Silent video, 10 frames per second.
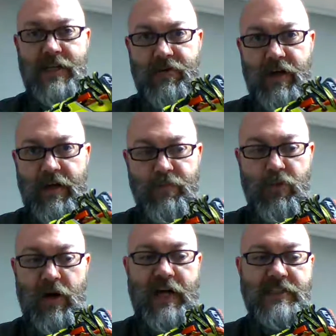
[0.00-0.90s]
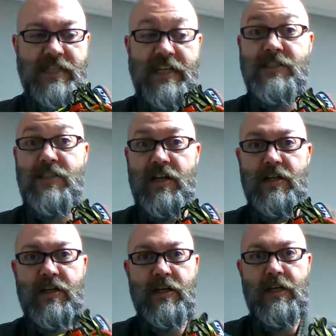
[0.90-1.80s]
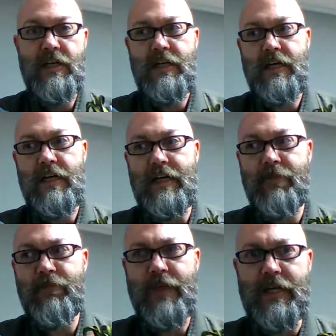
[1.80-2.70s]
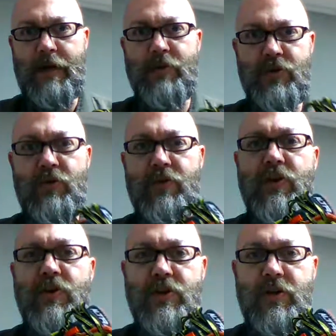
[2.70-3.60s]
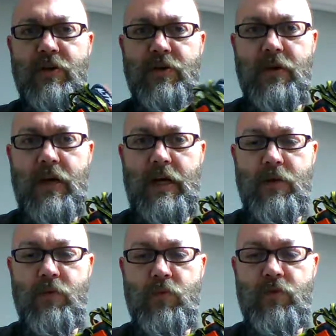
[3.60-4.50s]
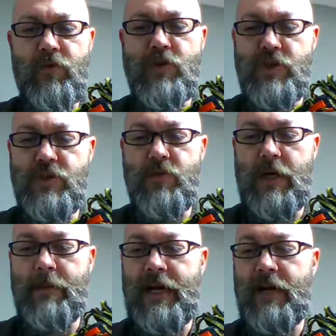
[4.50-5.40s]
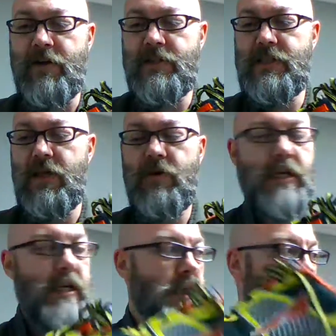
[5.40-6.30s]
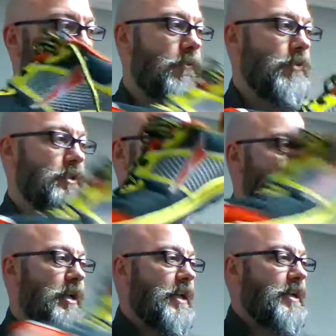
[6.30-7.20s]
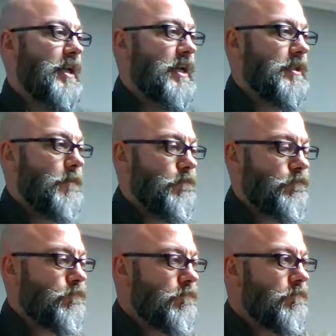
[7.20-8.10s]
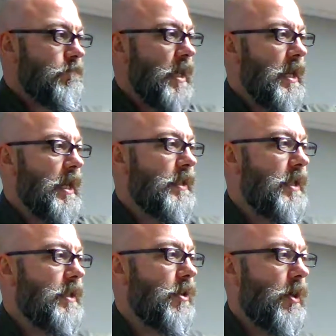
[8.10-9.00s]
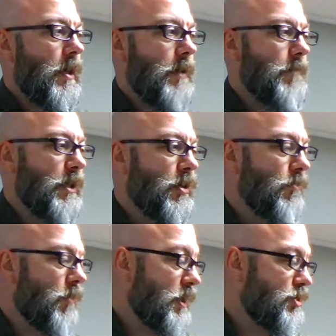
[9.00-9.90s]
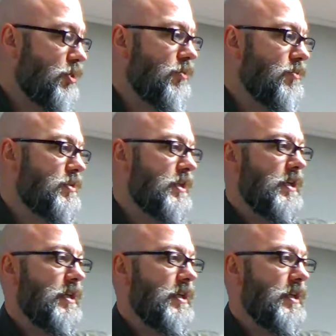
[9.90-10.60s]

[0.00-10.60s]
a great price as the um, a couple newer version uh, versions were coming out, so um, was able to get these. And then the, uh, my current running shoes